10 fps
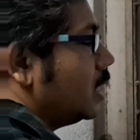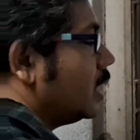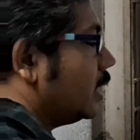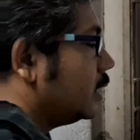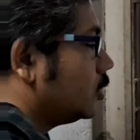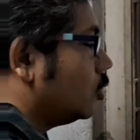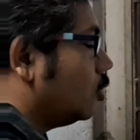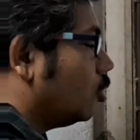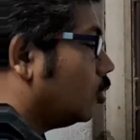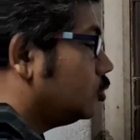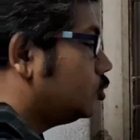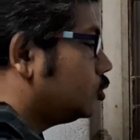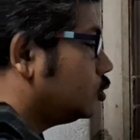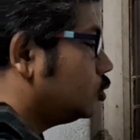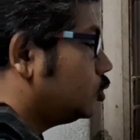and
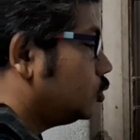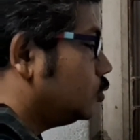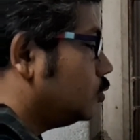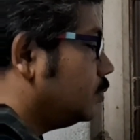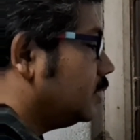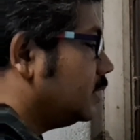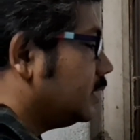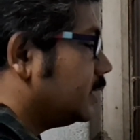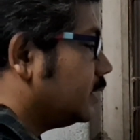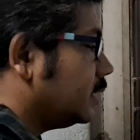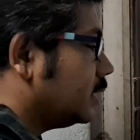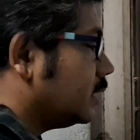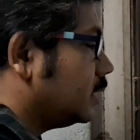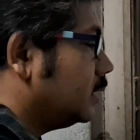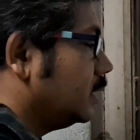also should be written
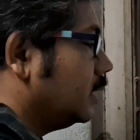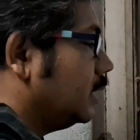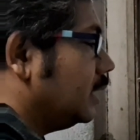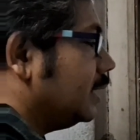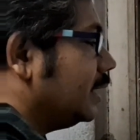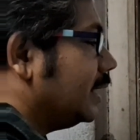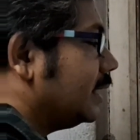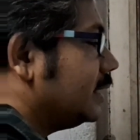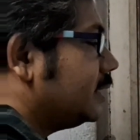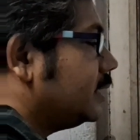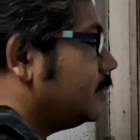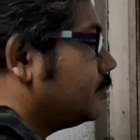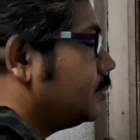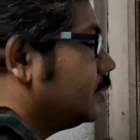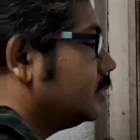here
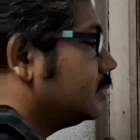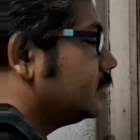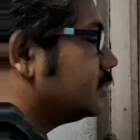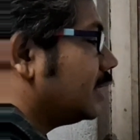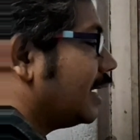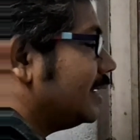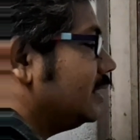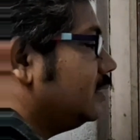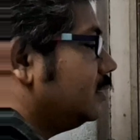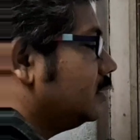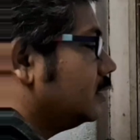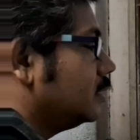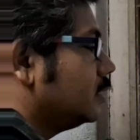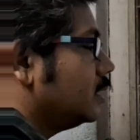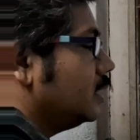negative
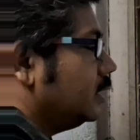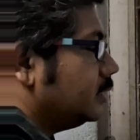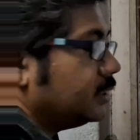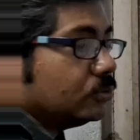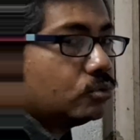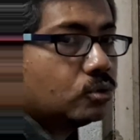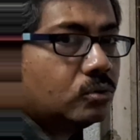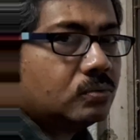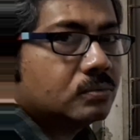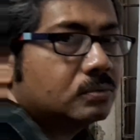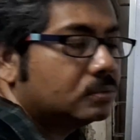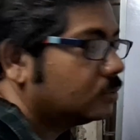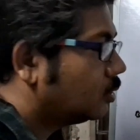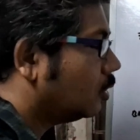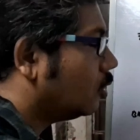sign due to
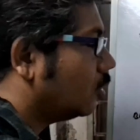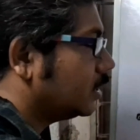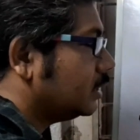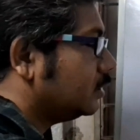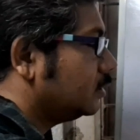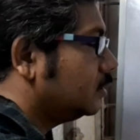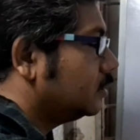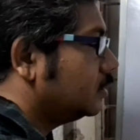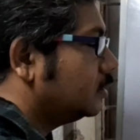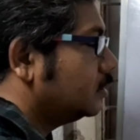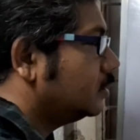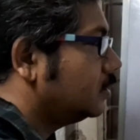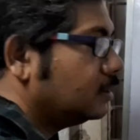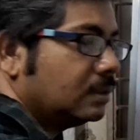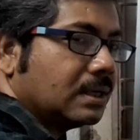hogging.
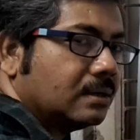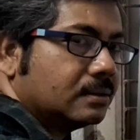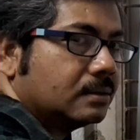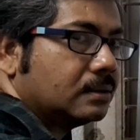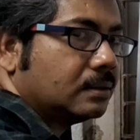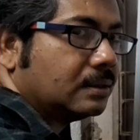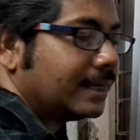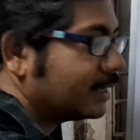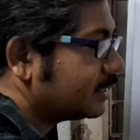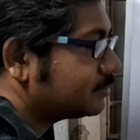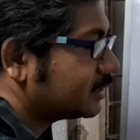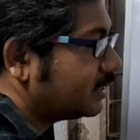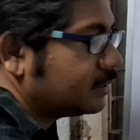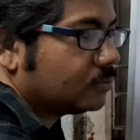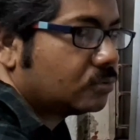Yeah, negative
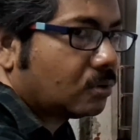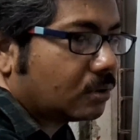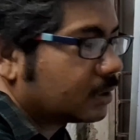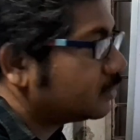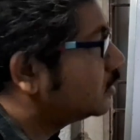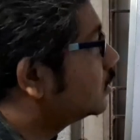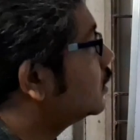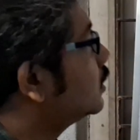sign due to hogging.